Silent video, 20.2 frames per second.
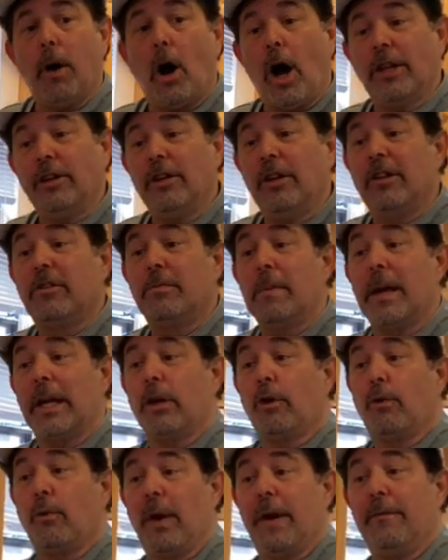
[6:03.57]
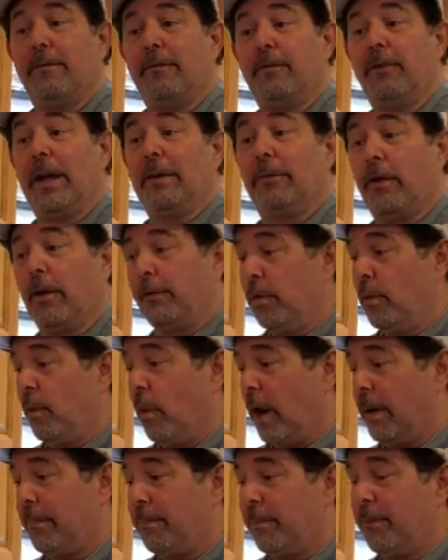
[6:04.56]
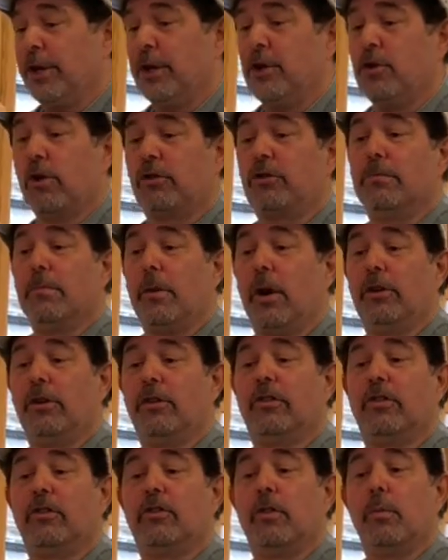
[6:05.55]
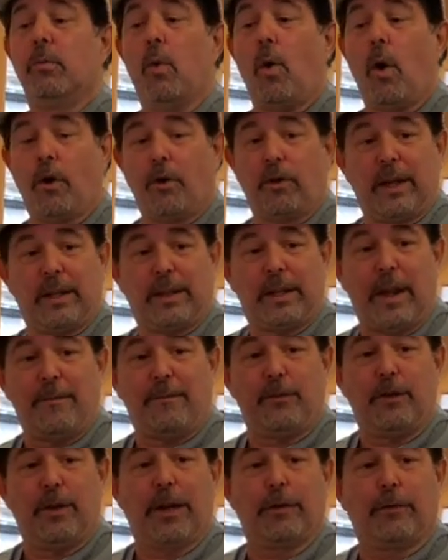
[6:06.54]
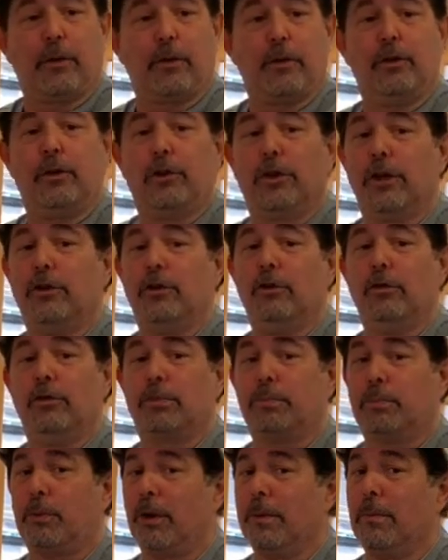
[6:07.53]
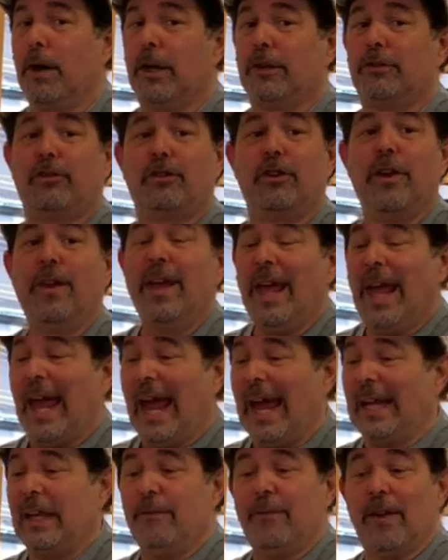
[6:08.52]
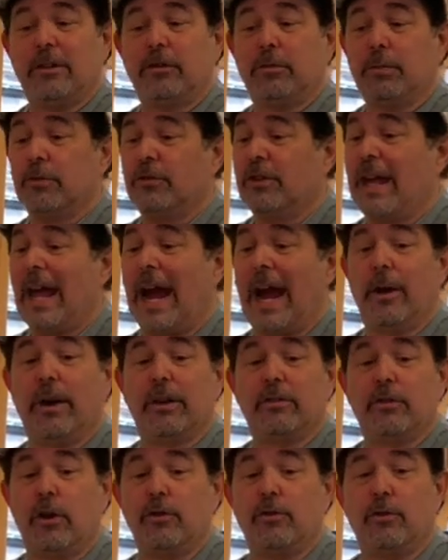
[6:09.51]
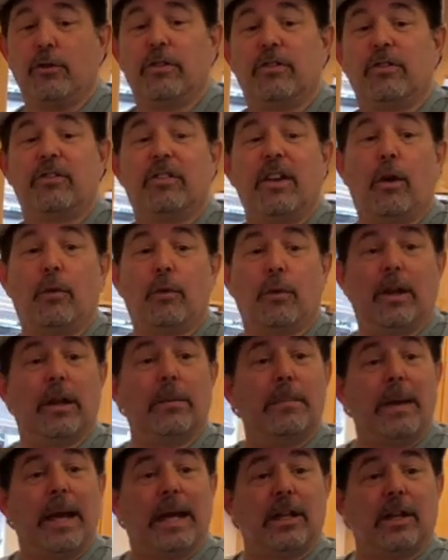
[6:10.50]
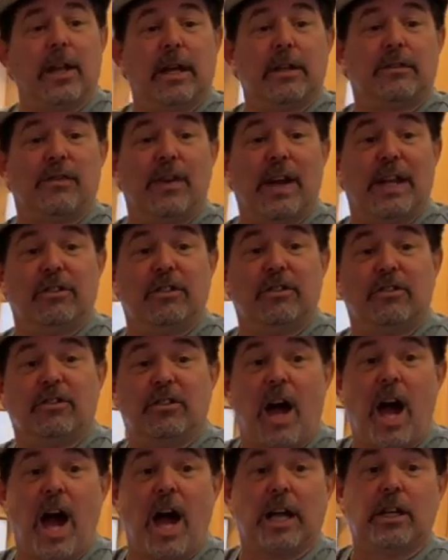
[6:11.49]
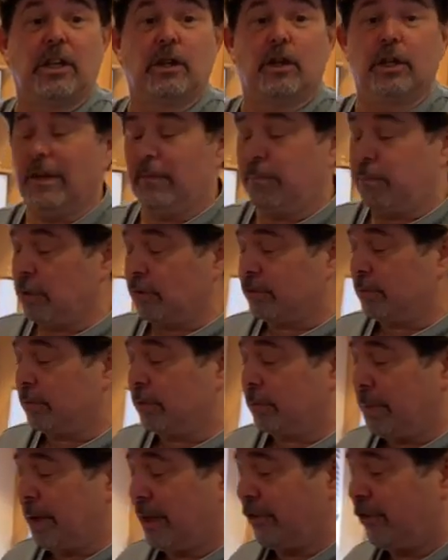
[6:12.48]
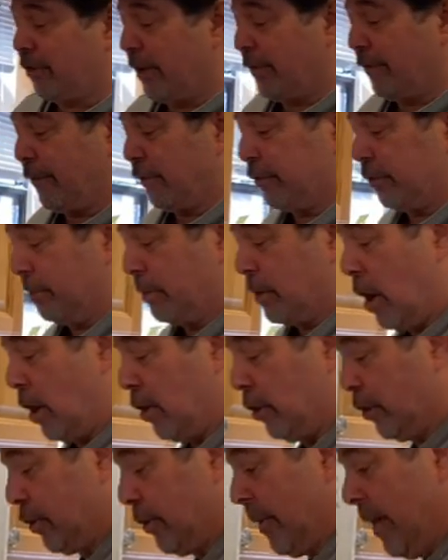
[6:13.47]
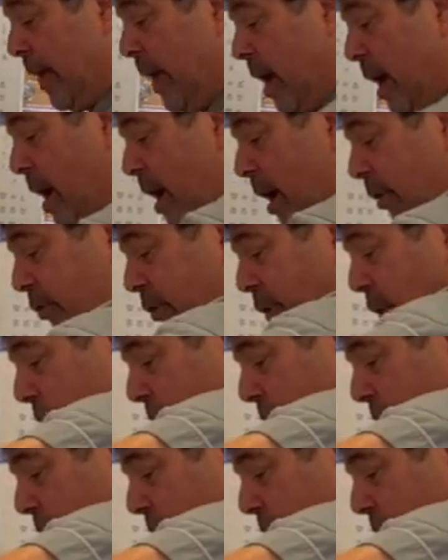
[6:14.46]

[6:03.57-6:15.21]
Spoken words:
Onions make a great flavor. If you want to pre-cook some onions in some water to get that flavor, you can use pretty much any vegetables, carrots, onions, celery to make a nice veggie stock. You can even put some spinach in it for some color.